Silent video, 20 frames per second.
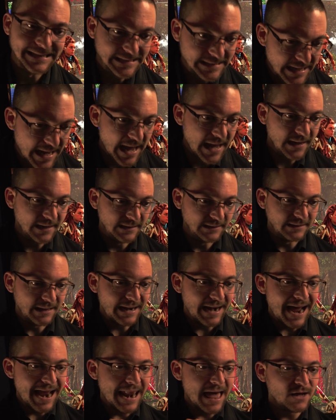Scaling
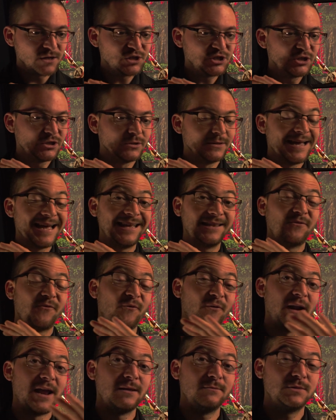that allows you to get
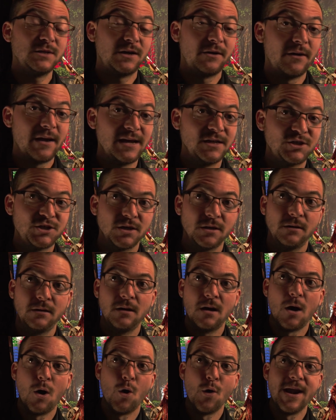frame
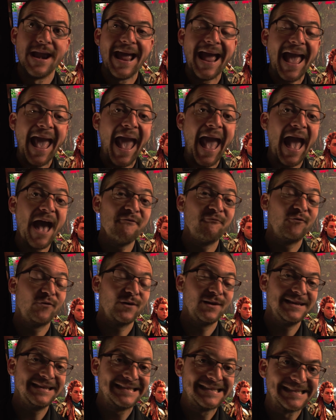generation on
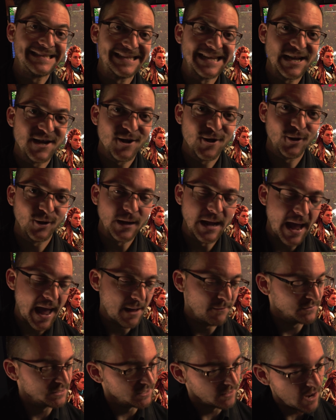every single
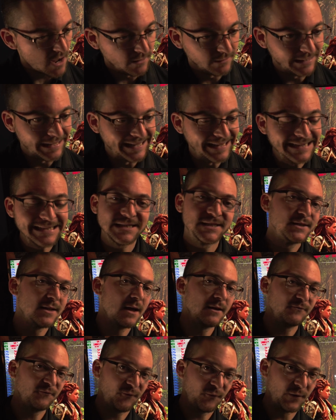game. So now, it is
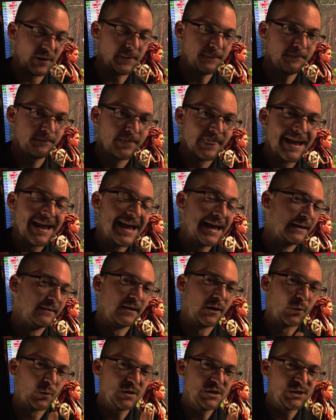not free.
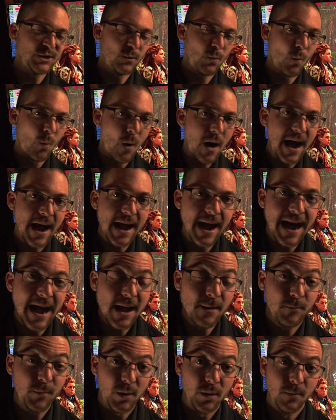And the reason why
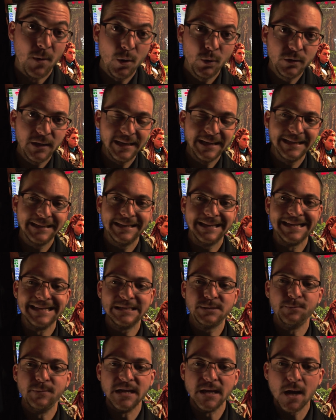I am promoting it
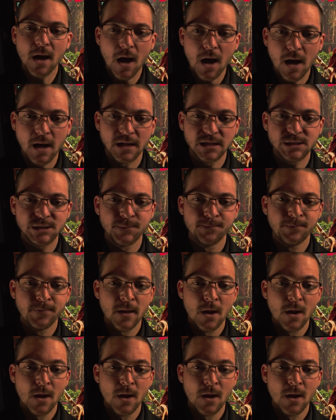is because